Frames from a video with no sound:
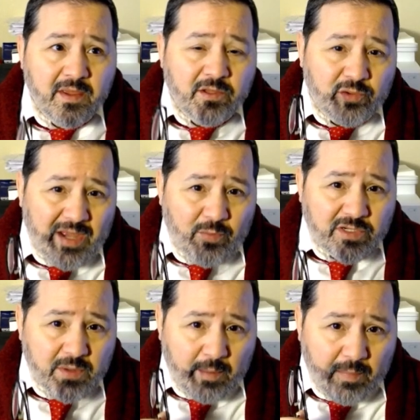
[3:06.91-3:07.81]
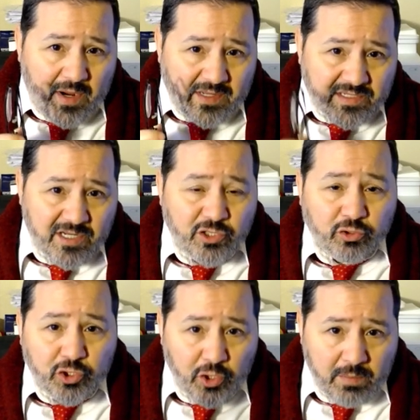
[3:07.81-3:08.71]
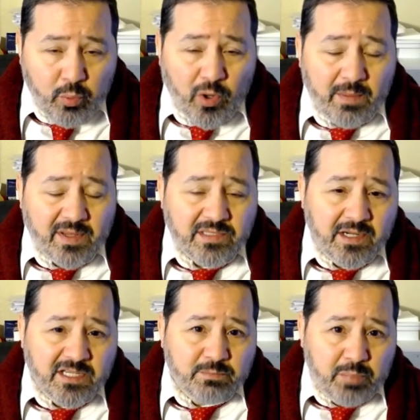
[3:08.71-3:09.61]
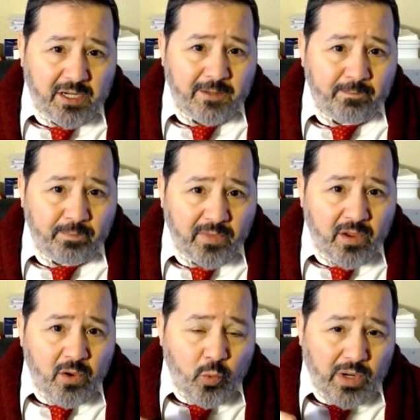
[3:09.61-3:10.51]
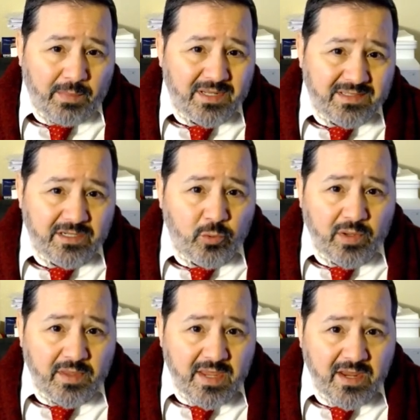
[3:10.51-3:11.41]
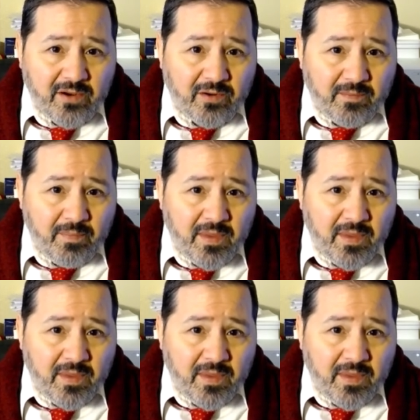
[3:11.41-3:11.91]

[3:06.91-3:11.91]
So that was an essential turning point in my studies. But what I'm going to deal with here